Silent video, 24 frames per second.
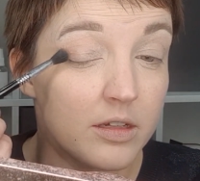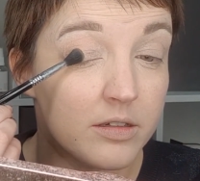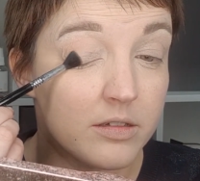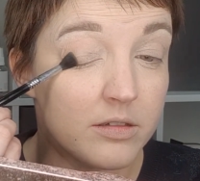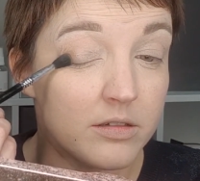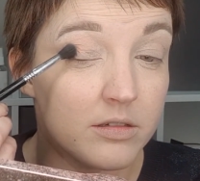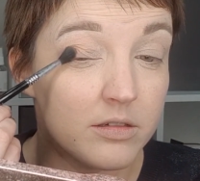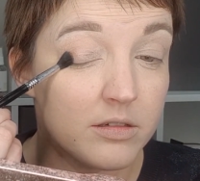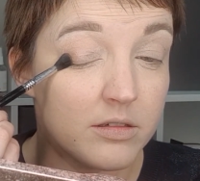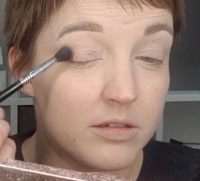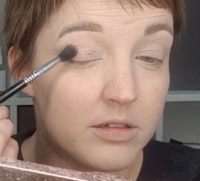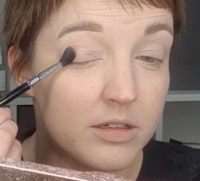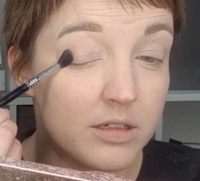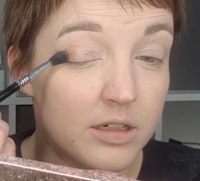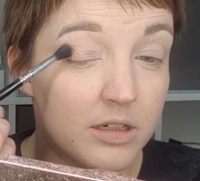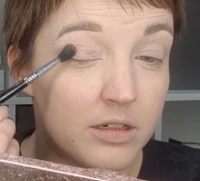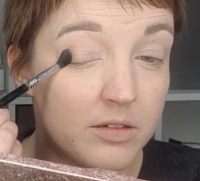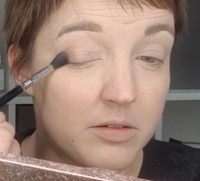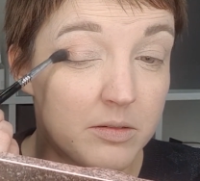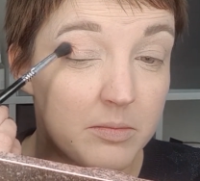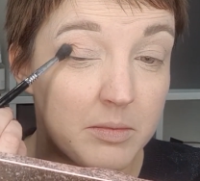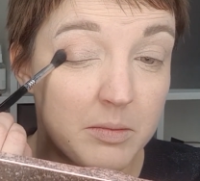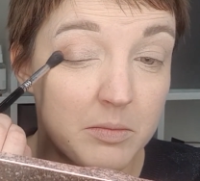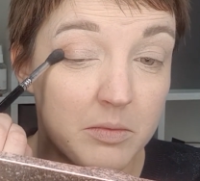Oh, I can't
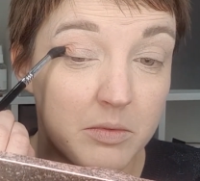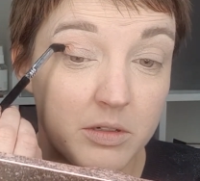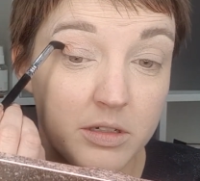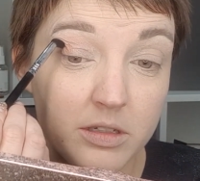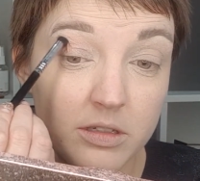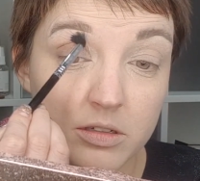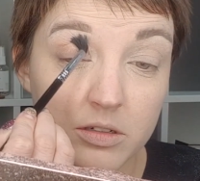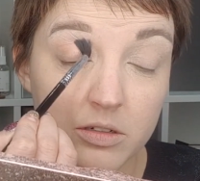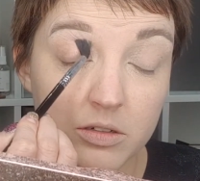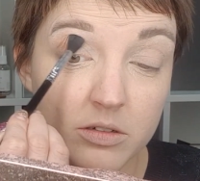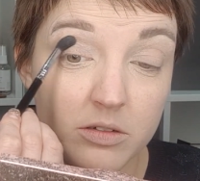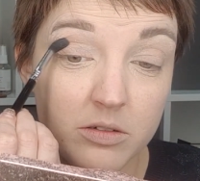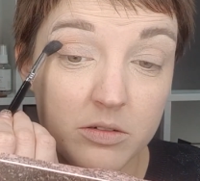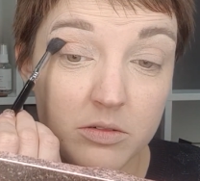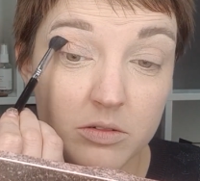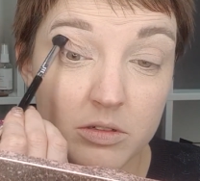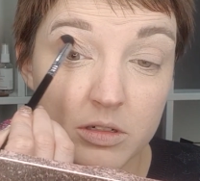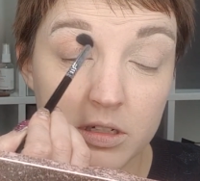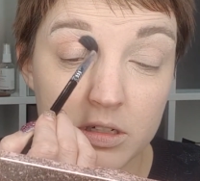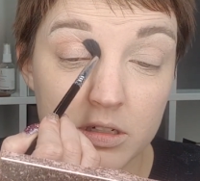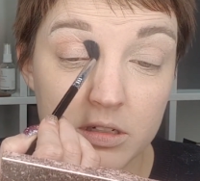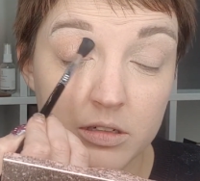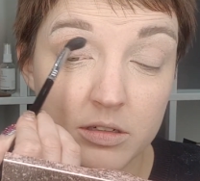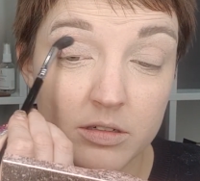remember what it's called.
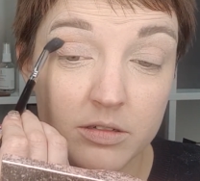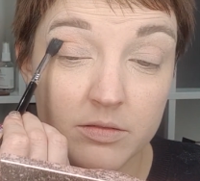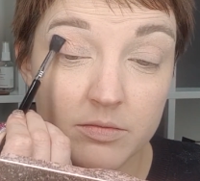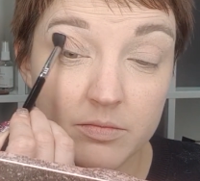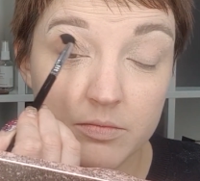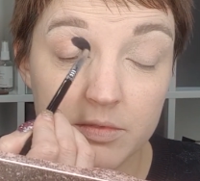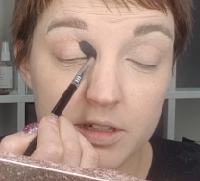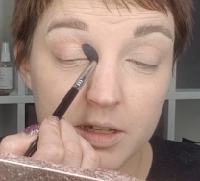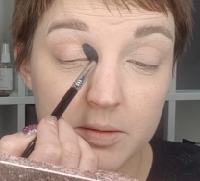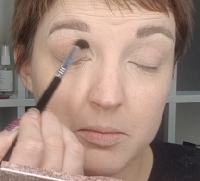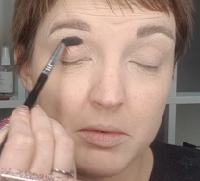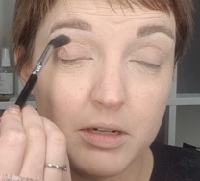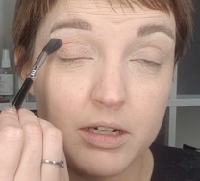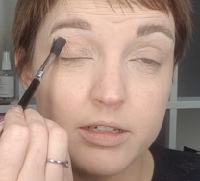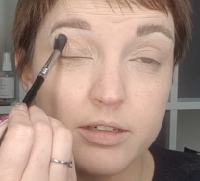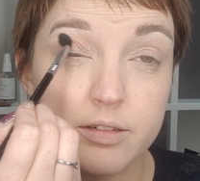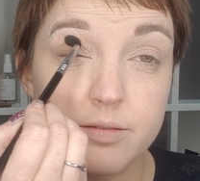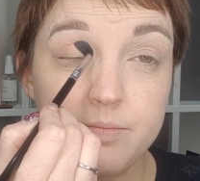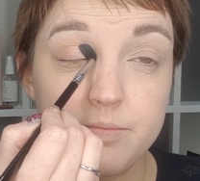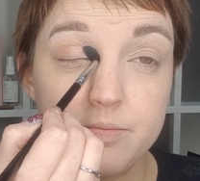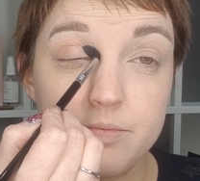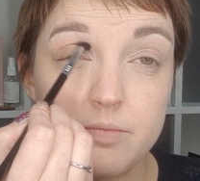Never mind.